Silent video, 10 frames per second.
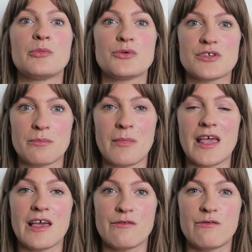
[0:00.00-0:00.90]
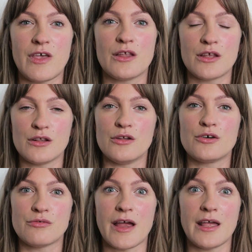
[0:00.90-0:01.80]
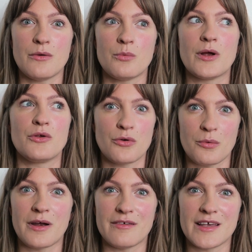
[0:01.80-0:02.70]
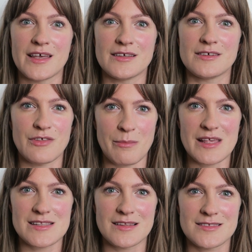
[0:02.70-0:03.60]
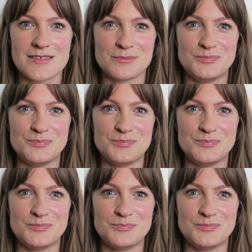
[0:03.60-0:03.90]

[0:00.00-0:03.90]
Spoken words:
but also make it feel and look great when you're not wearing it, if that makes sense.